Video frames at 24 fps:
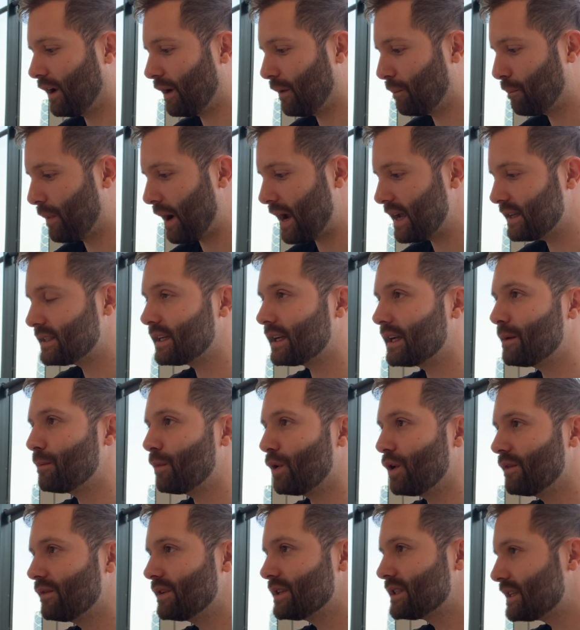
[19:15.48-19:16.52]
basing him
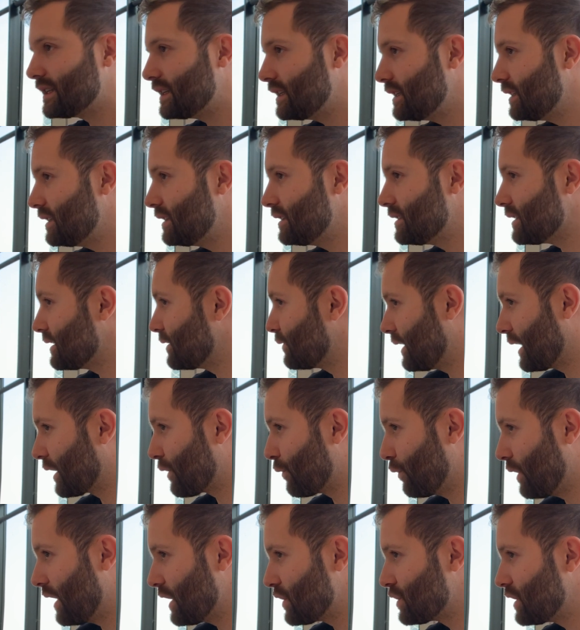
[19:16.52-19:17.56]
overseas in like
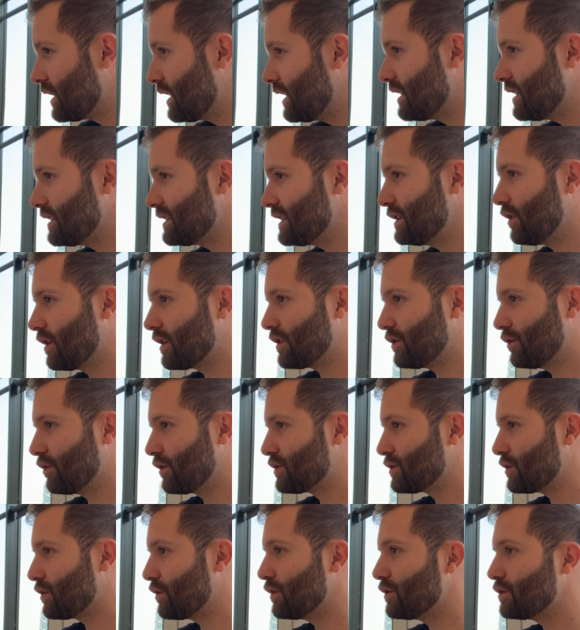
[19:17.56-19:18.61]
Russia? Does he not look
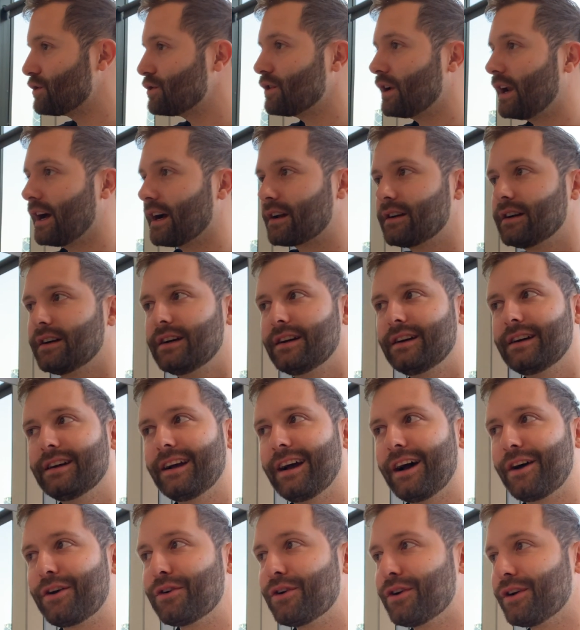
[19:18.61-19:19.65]
to go to like,
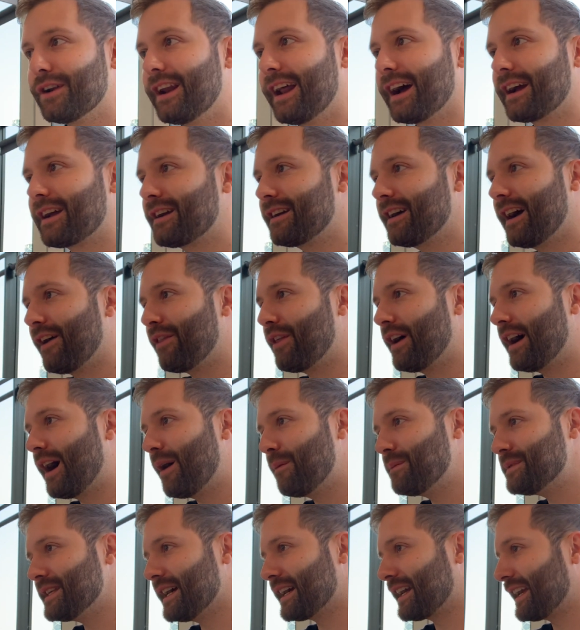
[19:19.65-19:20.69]
I don't know, like other
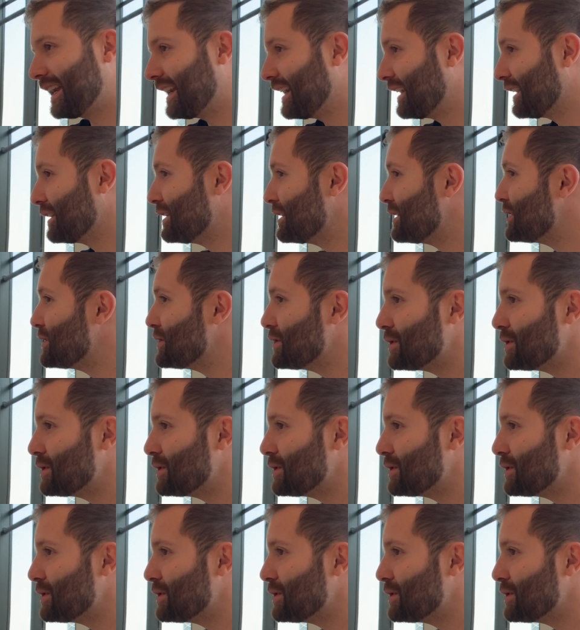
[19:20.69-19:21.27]
hubs like England,